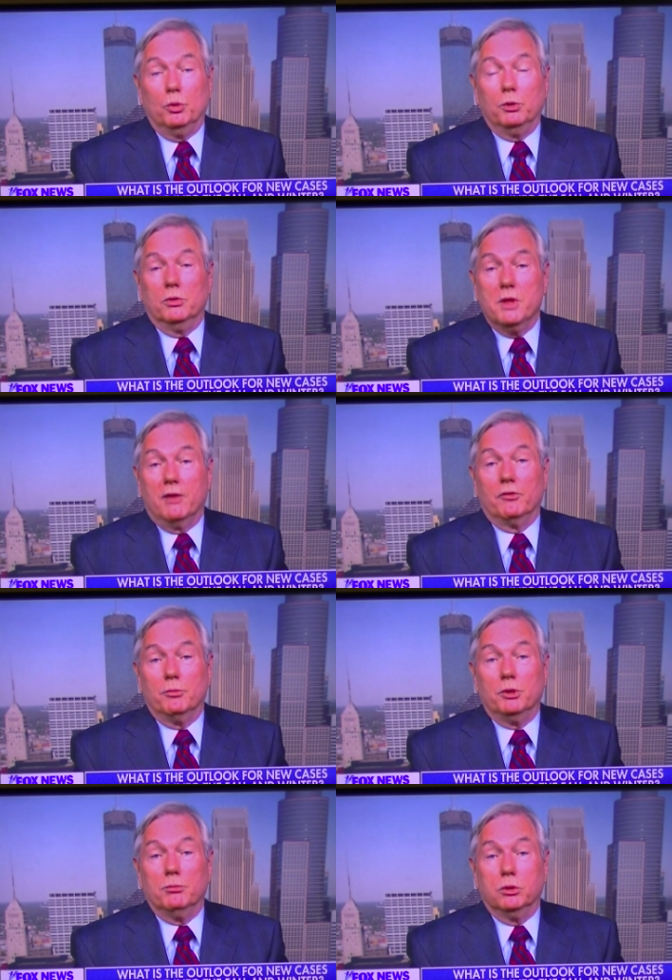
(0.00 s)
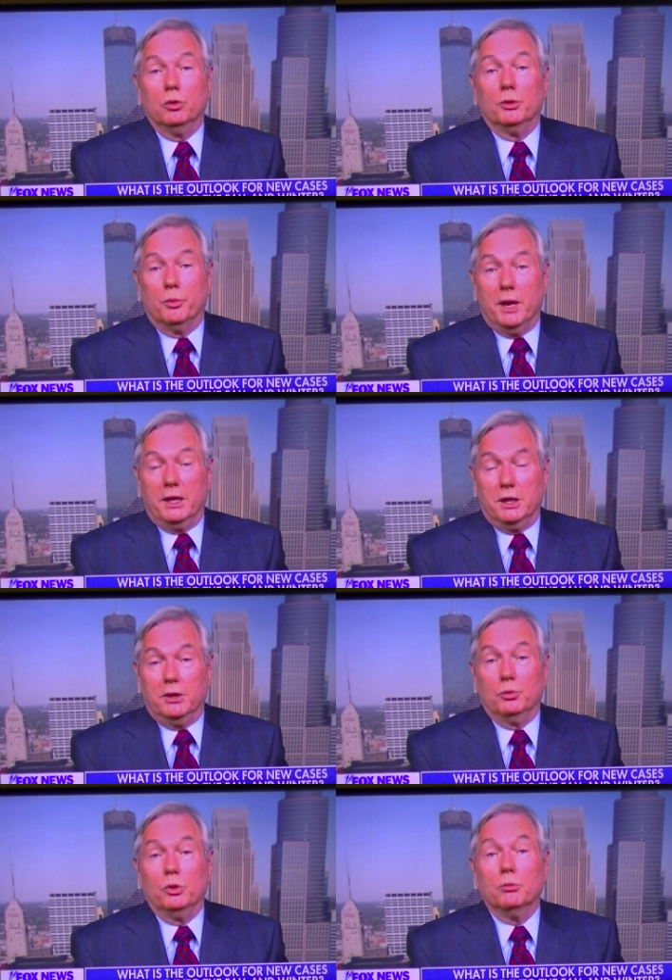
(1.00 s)
We will never be blue and red
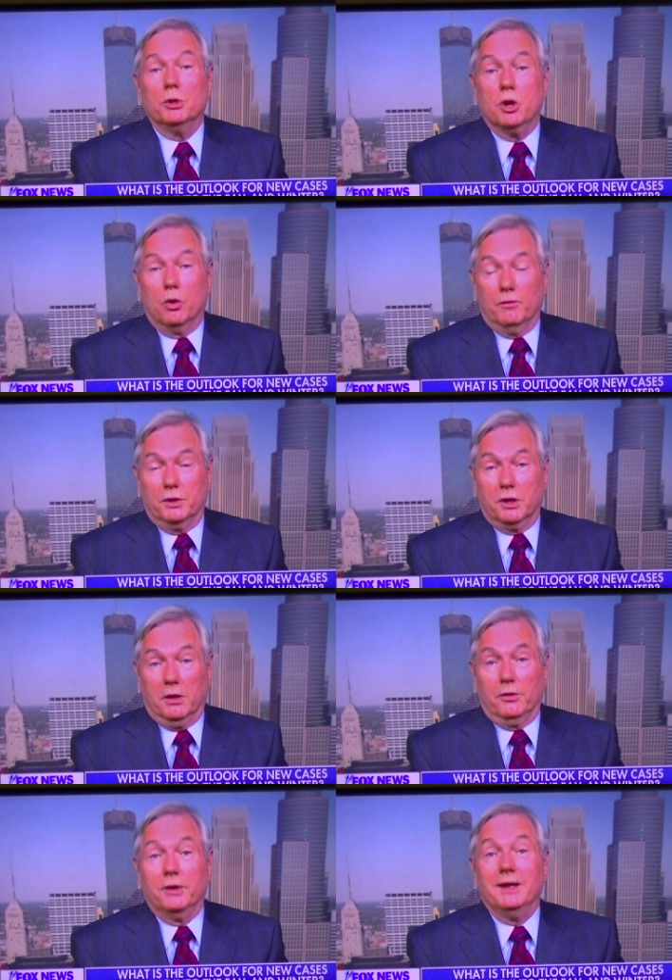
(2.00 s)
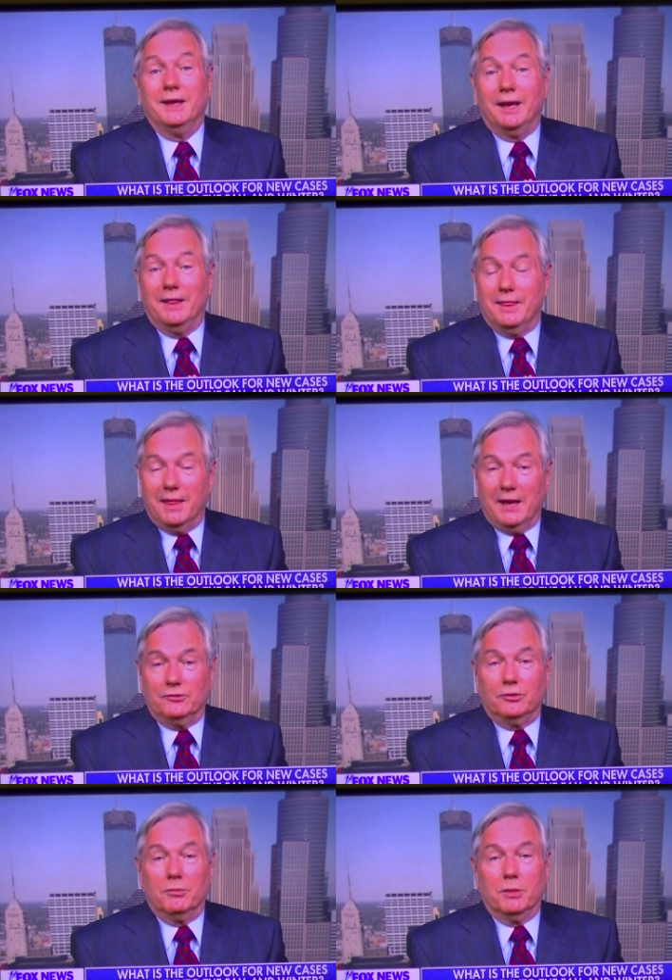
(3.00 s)
again. We will be COVID colored. And
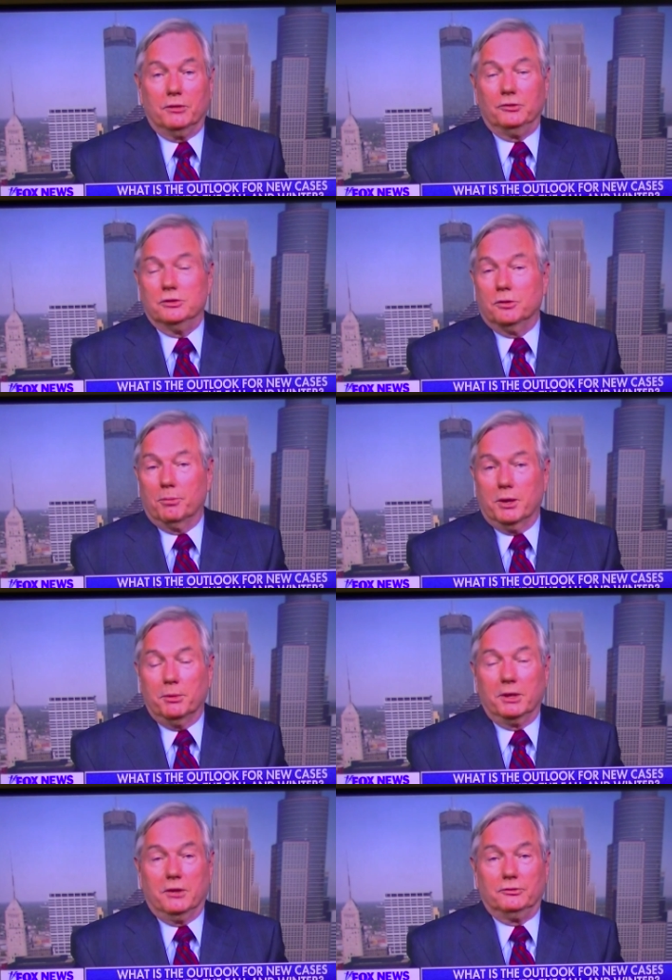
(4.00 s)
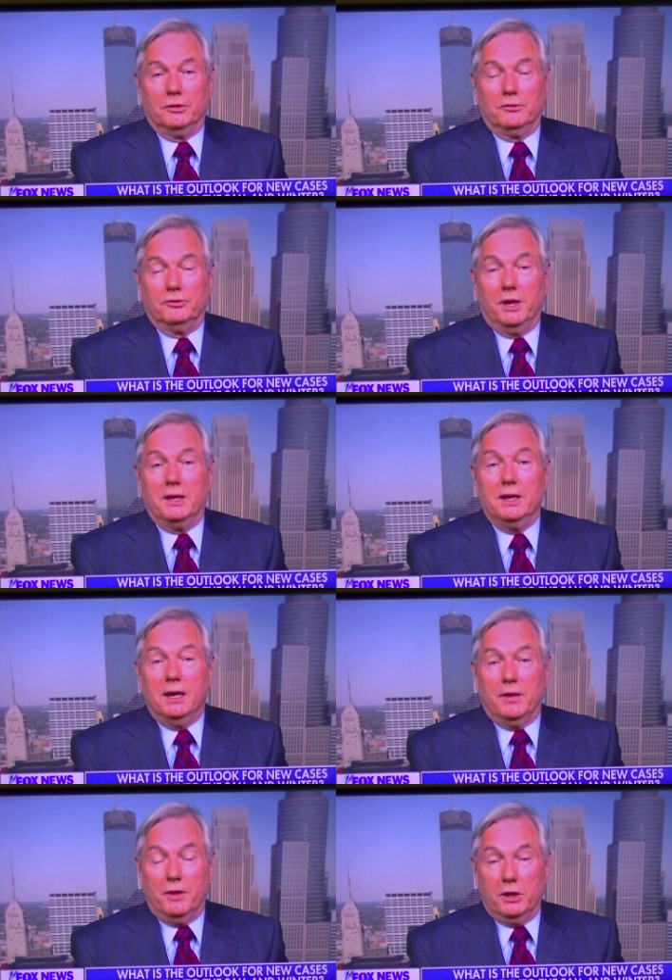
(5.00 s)
that's the message the public has to understand.
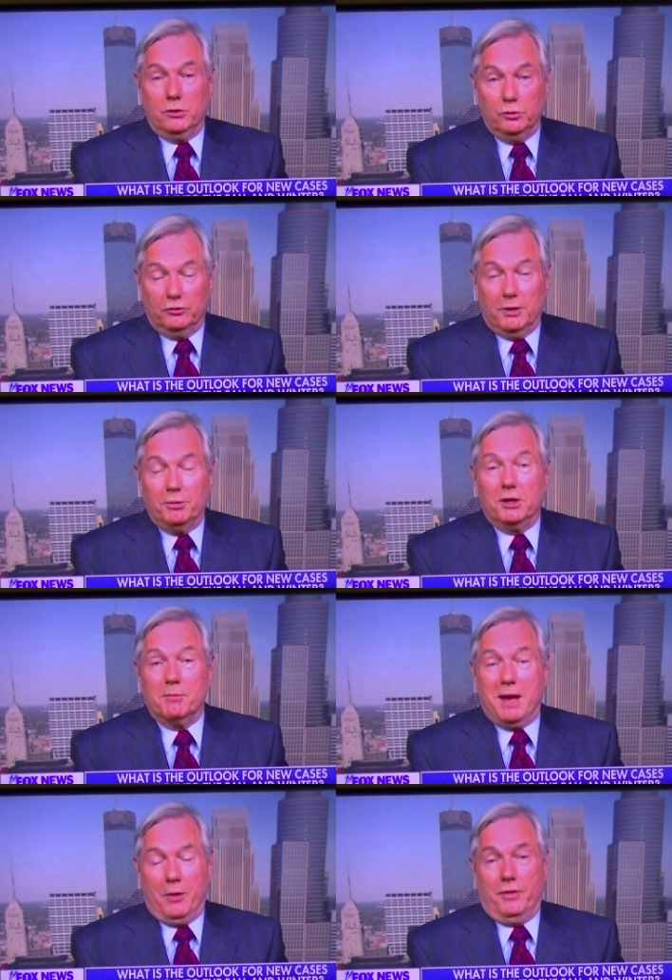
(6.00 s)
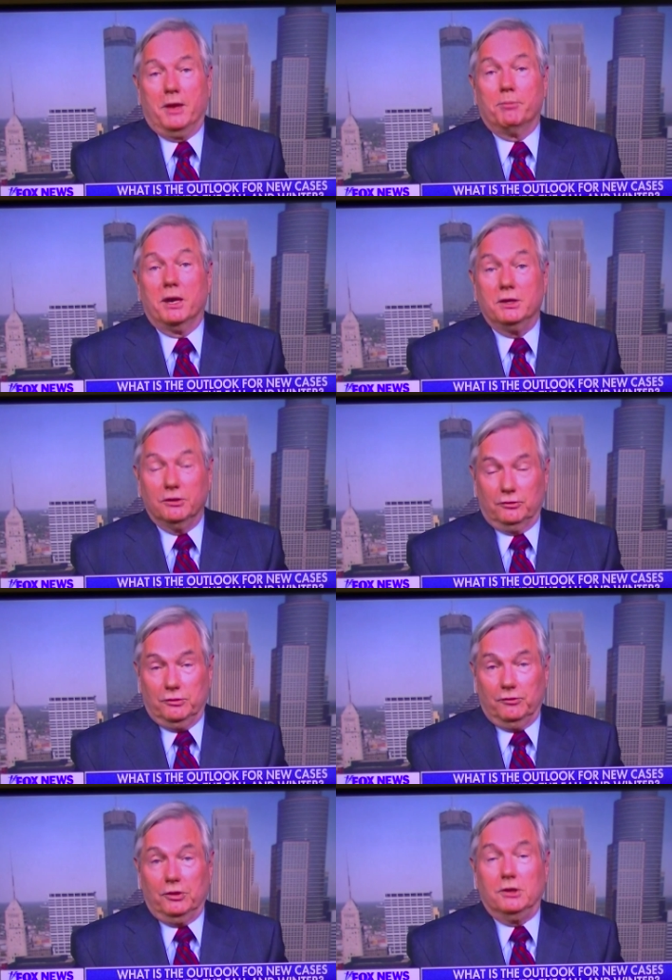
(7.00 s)
And they can do something about that by
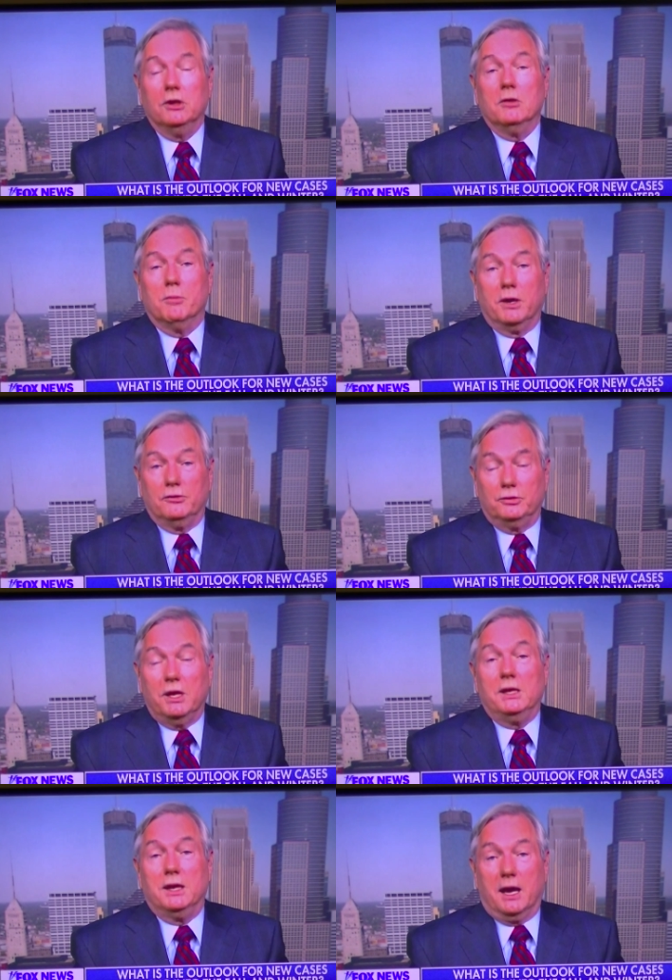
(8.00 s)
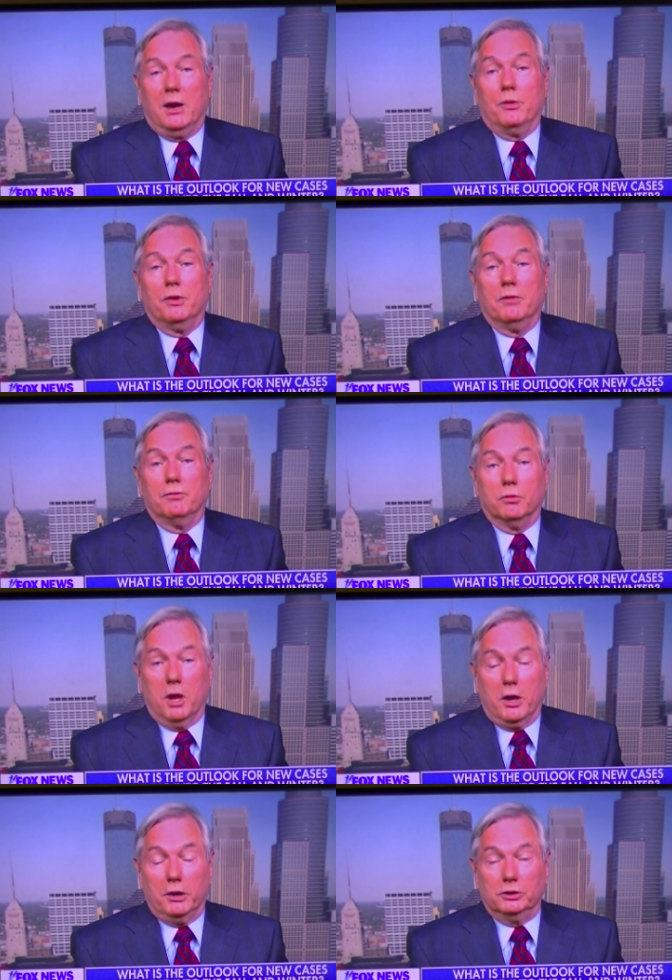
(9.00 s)
distancing, by staying out of
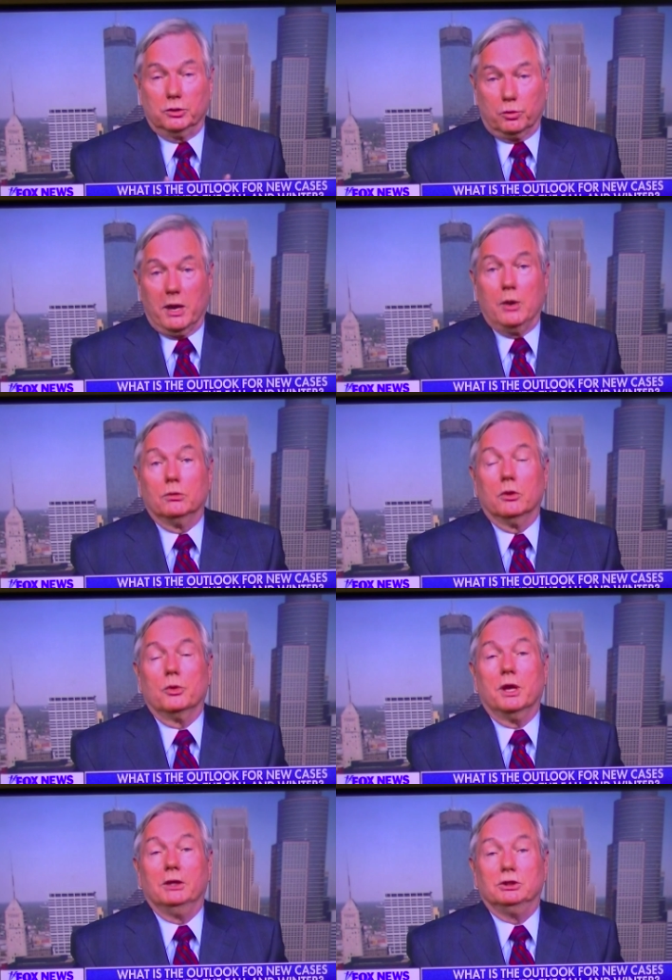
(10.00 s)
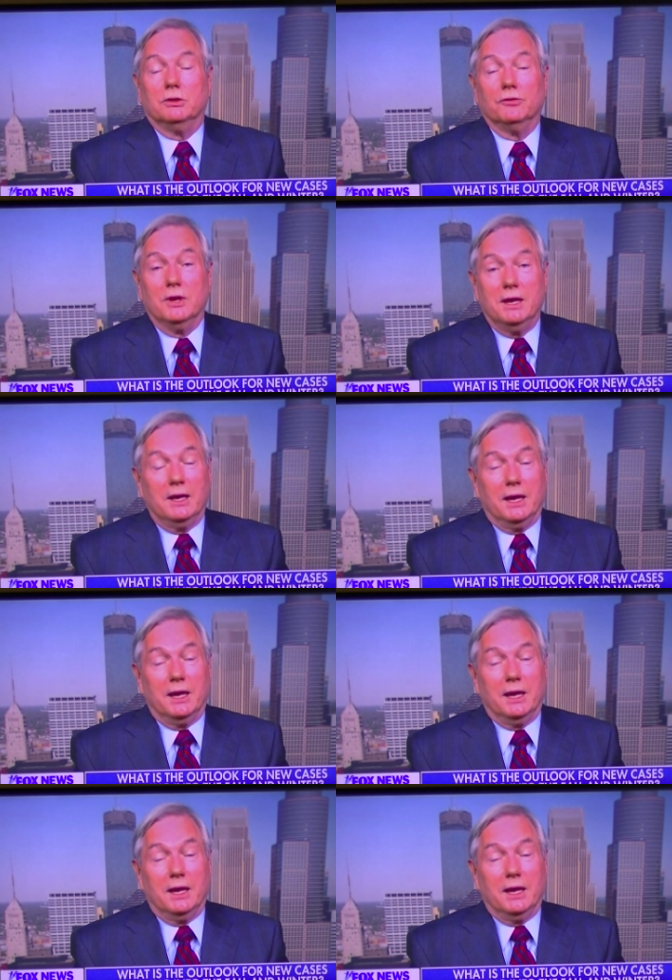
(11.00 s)
large crowd locations.